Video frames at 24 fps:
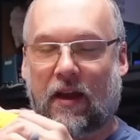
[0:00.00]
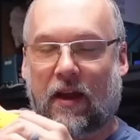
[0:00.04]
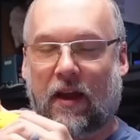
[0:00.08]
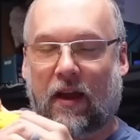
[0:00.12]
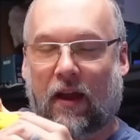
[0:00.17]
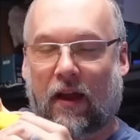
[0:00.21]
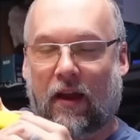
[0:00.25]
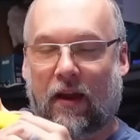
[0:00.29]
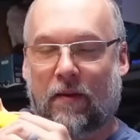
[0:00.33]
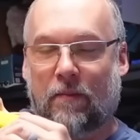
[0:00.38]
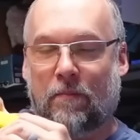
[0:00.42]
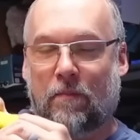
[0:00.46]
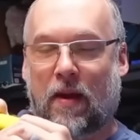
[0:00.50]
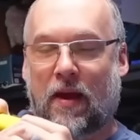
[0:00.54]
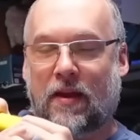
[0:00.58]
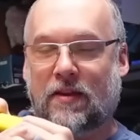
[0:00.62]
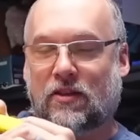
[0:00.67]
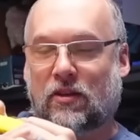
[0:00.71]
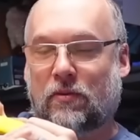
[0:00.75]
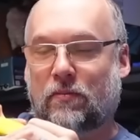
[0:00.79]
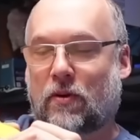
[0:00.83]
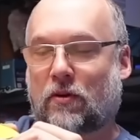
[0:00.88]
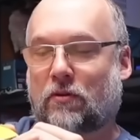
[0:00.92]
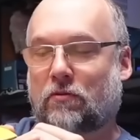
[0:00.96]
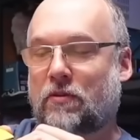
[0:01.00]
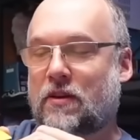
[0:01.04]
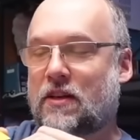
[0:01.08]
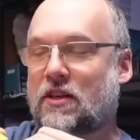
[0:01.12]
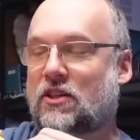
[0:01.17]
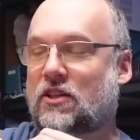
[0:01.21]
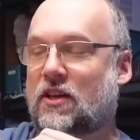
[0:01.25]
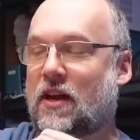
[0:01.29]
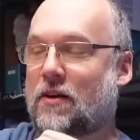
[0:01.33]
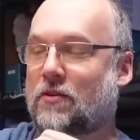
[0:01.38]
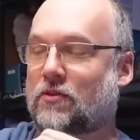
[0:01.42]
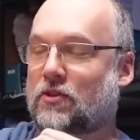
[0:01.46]
And Massimo
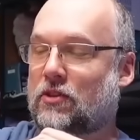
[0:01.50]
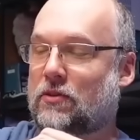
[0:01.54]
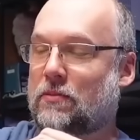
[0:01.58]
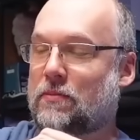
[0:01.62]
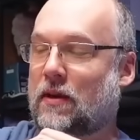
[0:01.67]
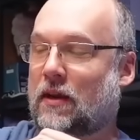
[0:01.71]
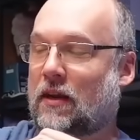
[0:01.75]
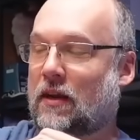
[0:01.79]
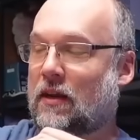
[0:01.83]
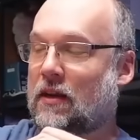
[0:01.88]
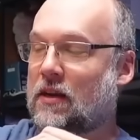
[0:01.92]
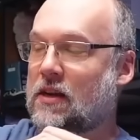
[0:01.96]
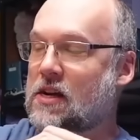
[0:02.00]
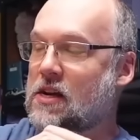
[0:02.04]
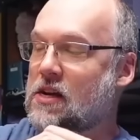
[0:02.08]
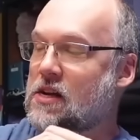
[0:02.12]
reached out to me